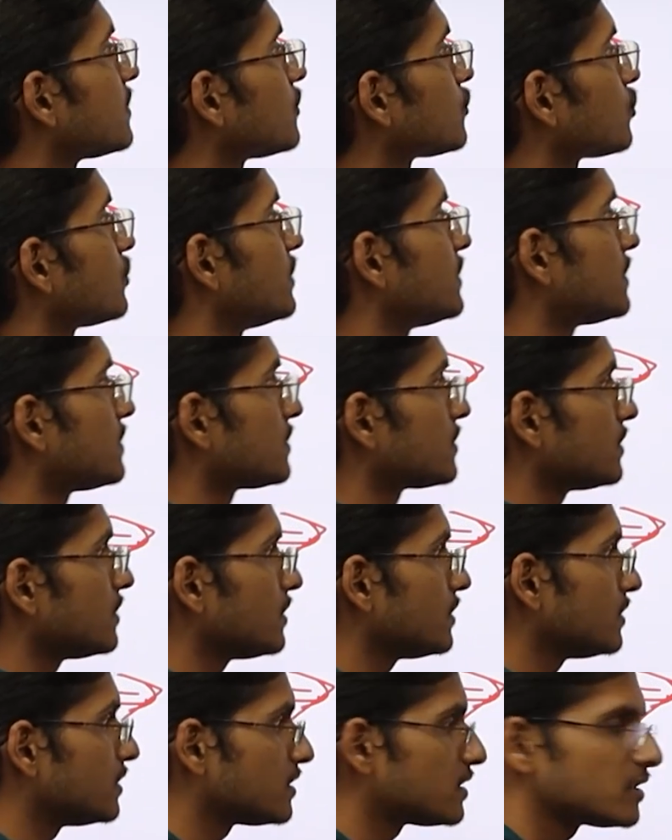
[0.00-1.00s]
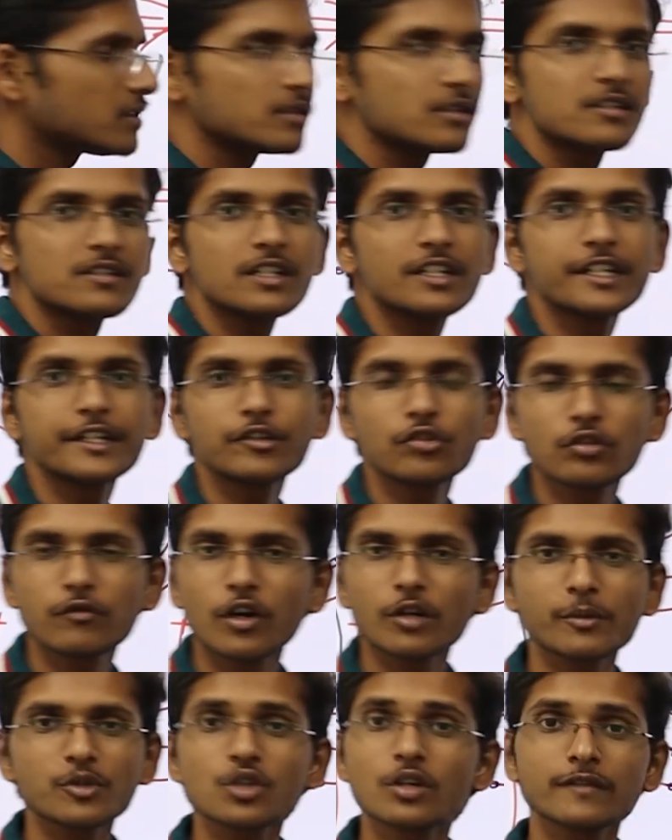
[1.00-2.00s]
So this is resulting into the
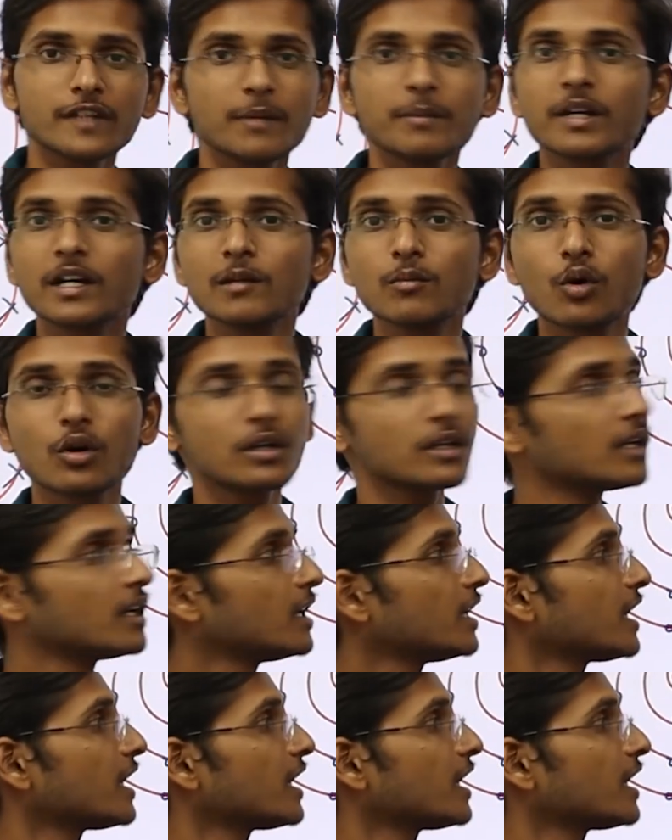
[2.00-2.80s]
formation of chemical bond.